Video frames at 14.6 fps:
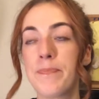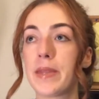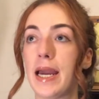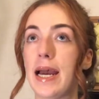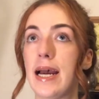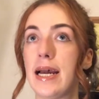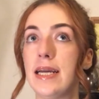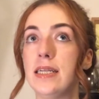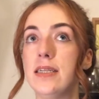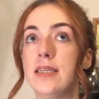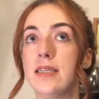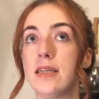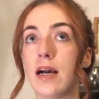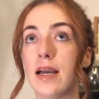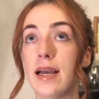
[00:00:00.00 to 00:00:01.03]
And
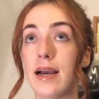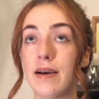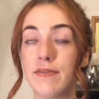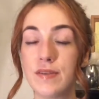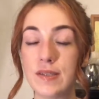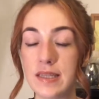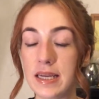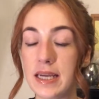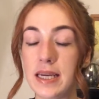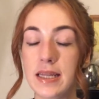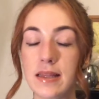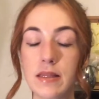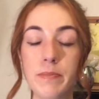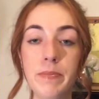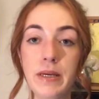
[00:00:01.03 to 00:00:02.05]
I have to say,
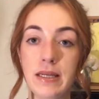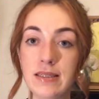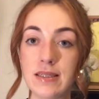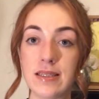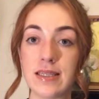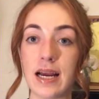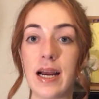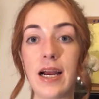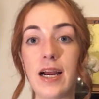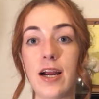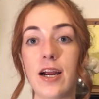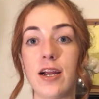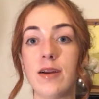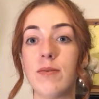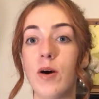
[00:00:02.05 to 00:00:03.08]
the pieces
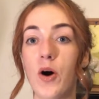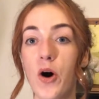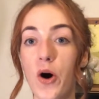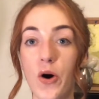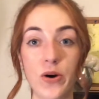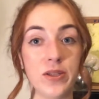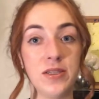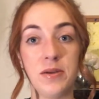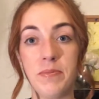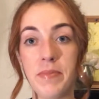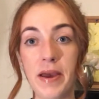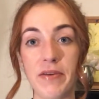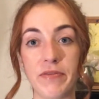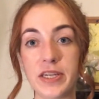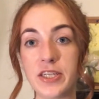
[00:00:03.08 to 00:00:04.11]
are awesome
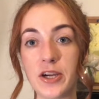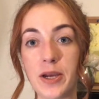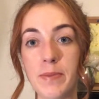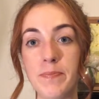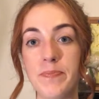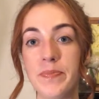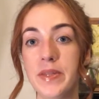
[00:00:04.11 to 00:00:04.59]
every time.